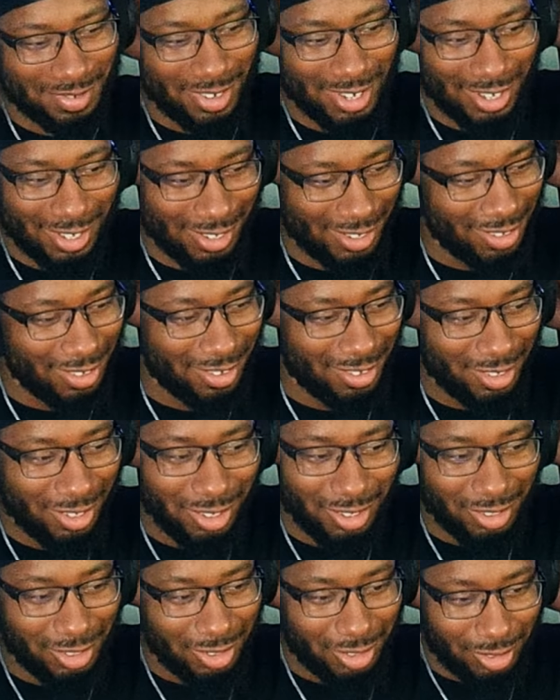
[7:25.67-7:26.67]
right now?
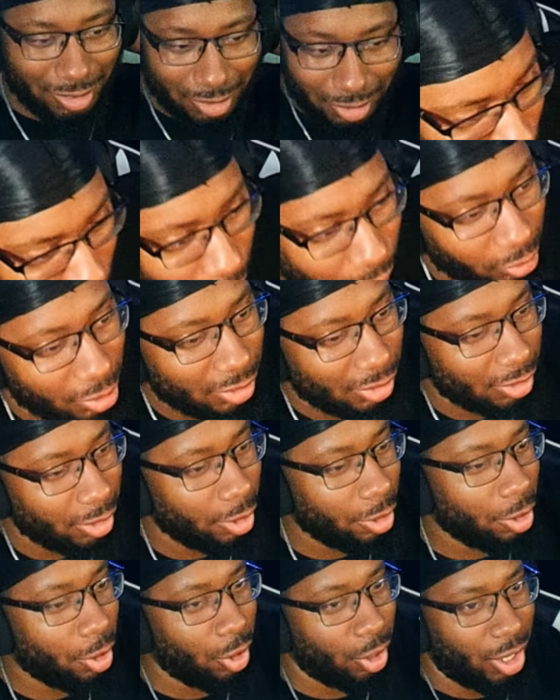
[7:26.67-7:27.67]
Yes,
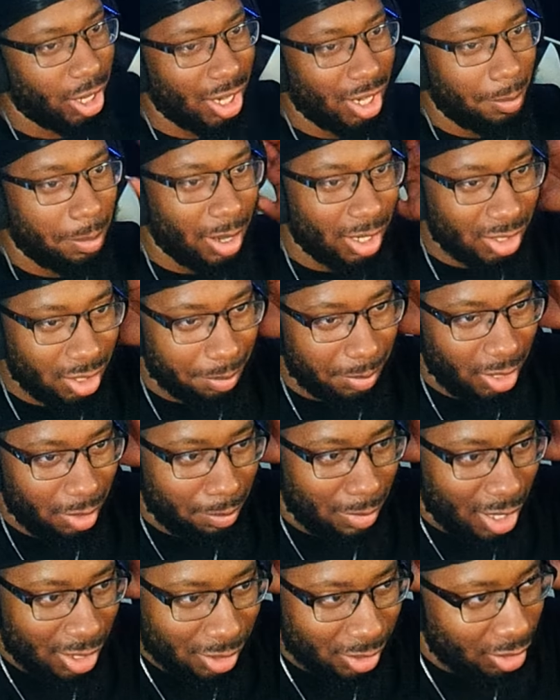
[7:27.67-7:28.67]
sir. Now they about to be
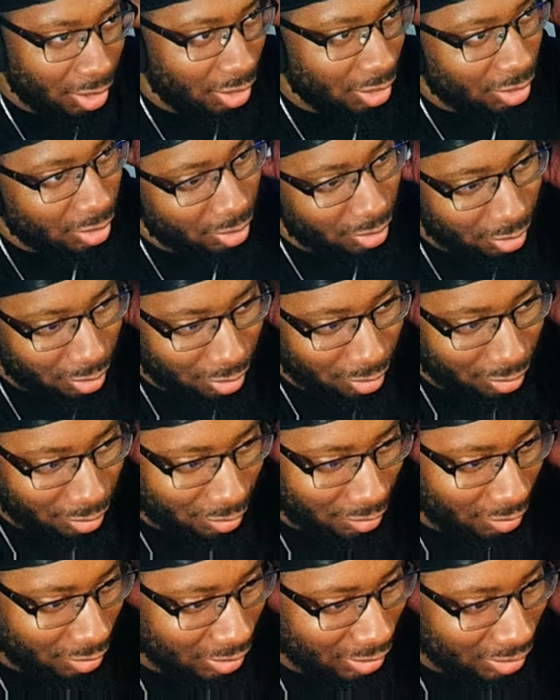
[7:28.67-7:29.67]
besties.
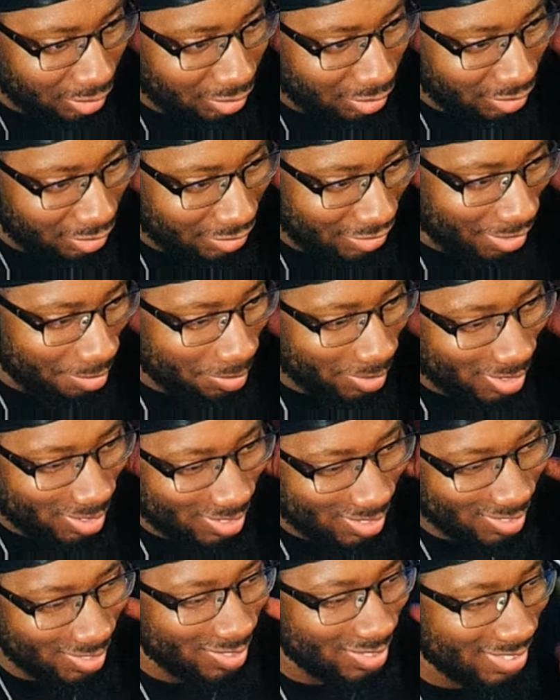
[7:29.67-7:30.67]
Typical
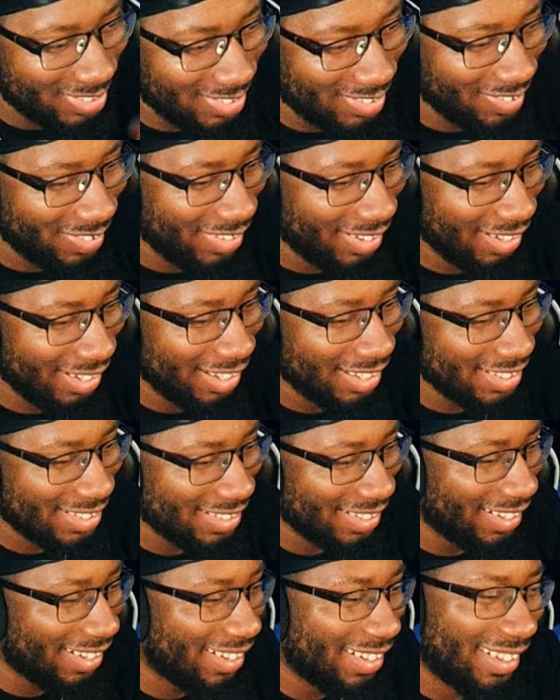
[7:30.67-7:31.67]
school story. Yes,
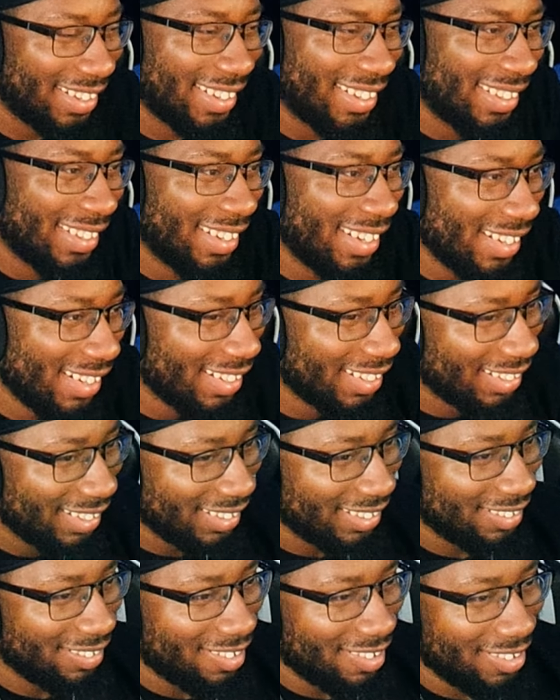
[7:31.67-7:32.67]
sir.
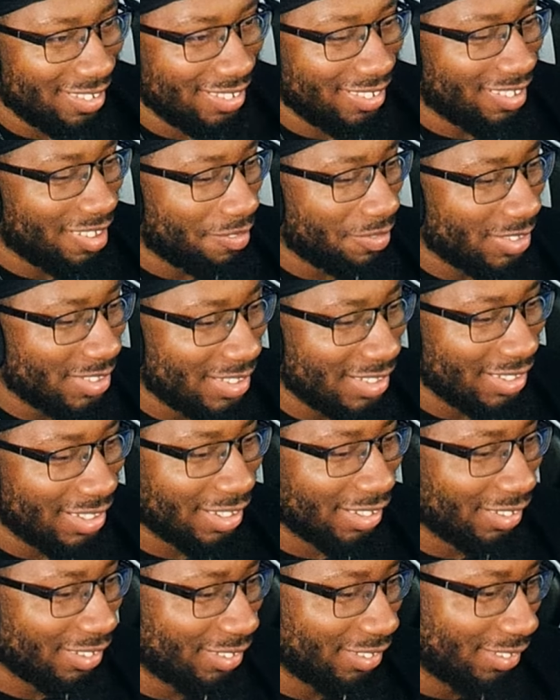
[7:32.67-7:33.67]
You really love to see it.